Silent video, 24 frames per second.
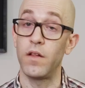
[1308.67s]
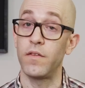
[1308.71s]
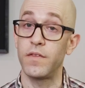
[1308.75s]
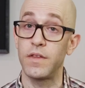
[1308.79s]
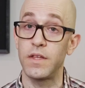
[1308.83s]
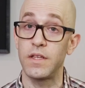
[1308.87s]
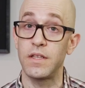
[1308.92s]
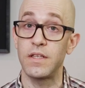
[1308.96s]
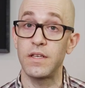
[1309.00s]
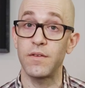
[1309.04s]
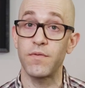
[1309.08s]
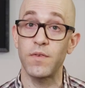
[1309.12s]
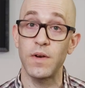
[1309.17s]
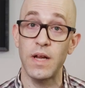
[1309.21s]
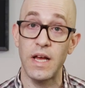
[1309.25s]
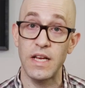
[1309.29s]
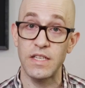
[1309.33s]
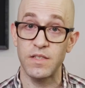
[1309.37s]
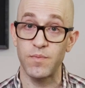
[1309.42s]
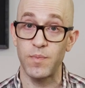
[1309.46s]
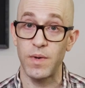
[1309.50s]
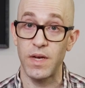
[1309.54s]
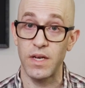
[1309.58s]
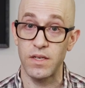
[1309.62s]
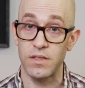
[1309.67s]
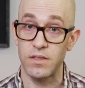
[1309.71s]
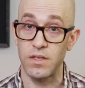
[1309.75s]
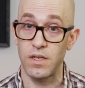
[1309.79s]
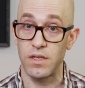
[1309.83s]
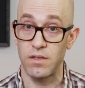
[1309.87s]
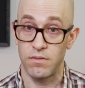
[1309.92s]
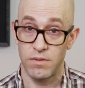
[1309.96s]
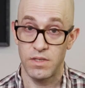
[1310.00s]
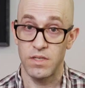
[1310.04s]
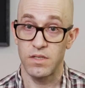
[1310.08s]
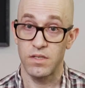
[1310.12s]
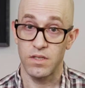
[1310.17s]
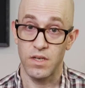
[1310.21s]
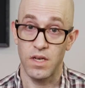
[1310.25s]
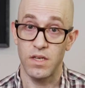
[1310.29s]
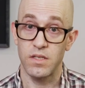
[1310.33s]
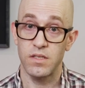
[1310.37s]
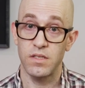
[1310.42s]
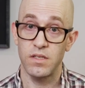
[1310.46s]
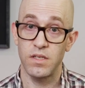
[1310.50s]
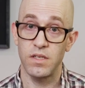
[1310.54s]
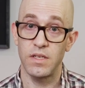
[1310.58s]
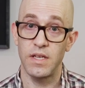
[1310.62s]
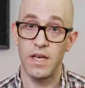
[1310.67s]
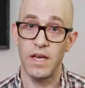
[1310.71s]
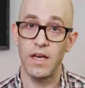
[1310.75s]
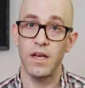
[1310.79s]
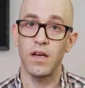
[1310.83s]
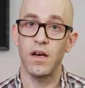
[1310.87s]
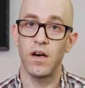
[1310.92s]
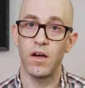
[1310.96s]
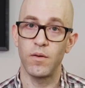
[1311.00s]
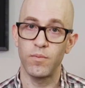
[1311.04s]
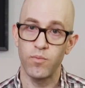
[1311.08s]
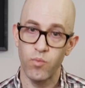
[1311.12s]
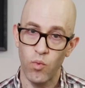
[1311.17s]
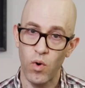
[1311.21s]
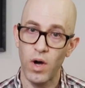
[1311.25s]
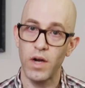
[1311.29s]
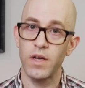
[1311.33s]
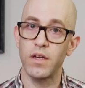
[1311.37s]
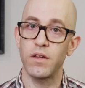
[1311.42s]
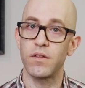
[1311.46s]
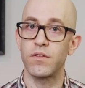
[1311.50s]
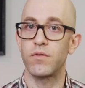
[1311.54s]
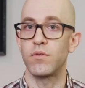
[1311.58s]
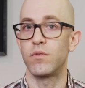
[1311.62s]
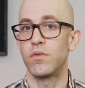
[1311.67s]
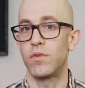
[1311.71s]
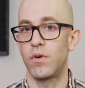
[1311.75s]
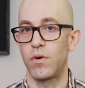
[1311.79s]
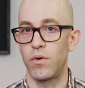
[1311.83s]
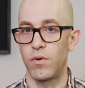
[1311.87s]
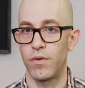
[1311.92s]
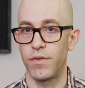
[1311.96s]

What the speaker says: of the different aspects I discussed today. I'll walk you through the whole